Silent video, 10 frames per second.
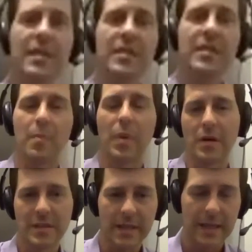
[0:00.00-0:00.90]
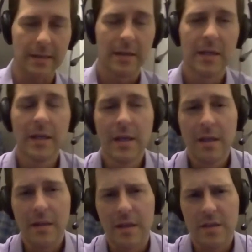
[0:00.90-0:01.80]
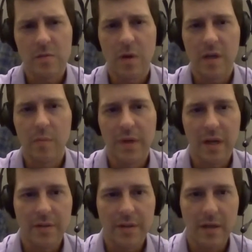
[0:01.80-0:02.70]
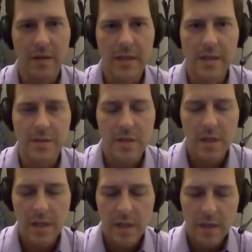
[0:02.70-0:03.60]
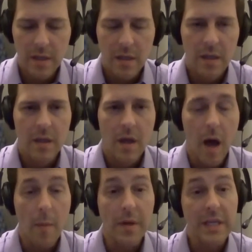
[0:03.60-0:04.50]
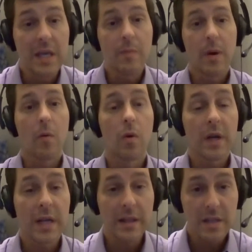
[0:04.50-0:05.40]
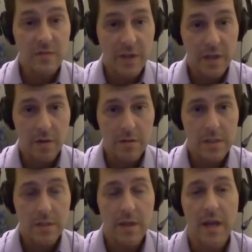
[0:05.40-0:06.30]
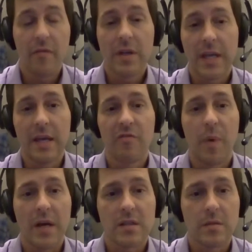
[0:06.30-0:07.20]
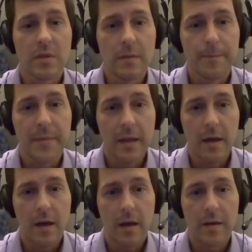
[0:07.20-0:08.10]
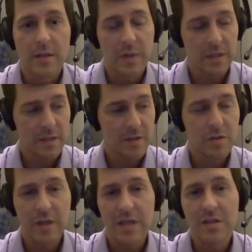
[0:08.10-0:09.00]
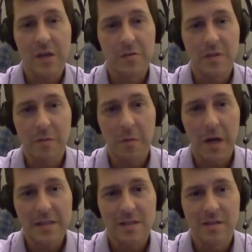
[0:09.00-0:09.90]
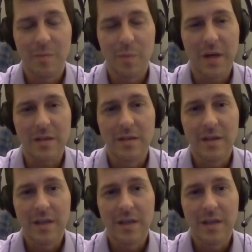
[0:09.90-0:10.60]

as I part today that I just wanted to put out there is I'm going to keep working on these videos every day if possible. It's been a little tricky scheduling wise, but